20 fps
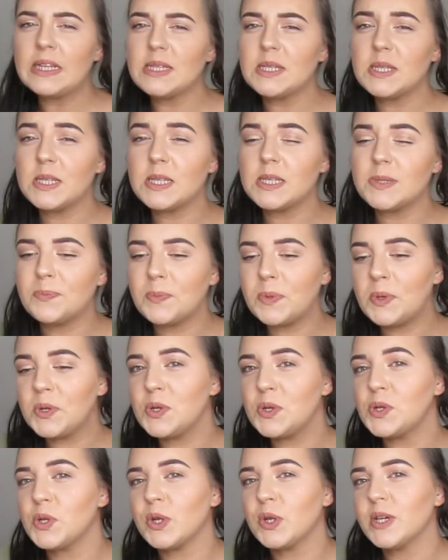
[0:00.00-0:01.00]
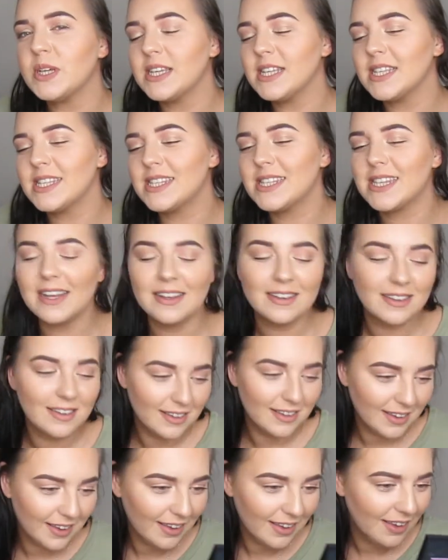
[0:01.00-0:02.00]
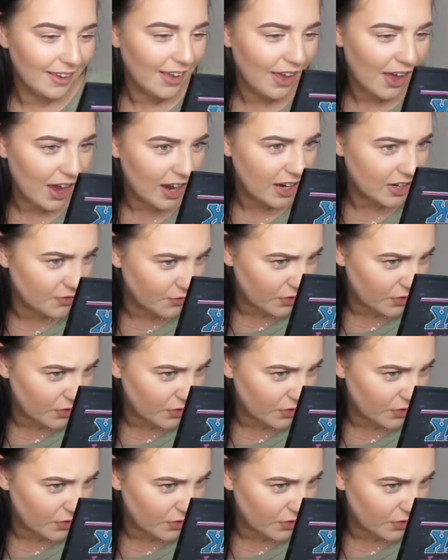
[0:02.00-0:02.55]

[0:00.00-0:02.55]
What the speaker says: Suspicious. I